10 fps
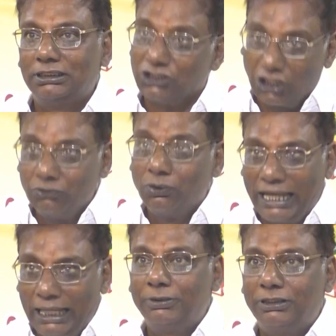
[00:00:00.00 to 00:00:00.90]
It's not going
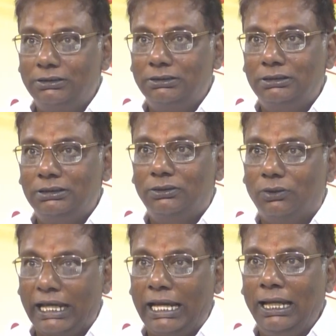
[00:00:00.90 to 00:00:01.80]
to happen.
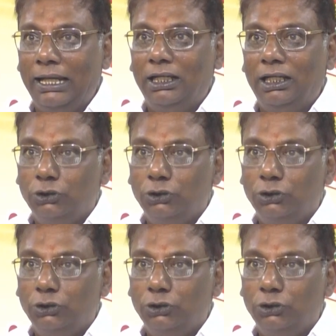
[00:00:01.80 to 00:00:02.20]
Okay?